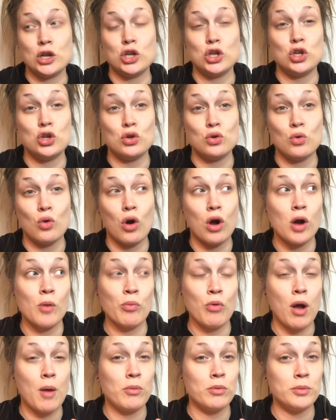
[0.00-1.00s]
you are
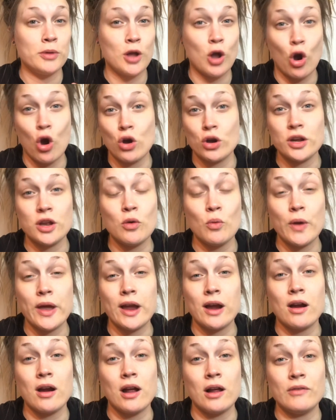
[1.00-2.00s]
probably already
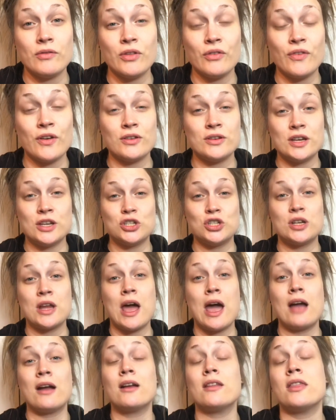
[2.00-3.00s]
aware of the foundation
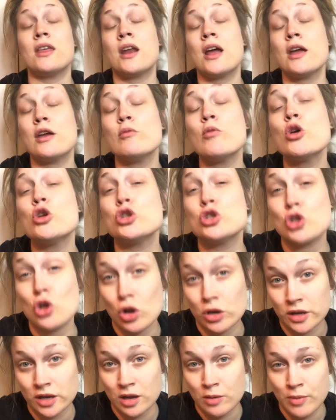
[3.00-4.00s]
hack that I am
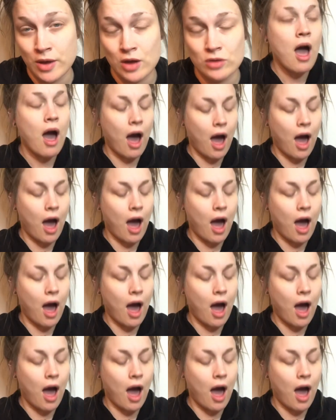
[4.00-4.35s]
talking about.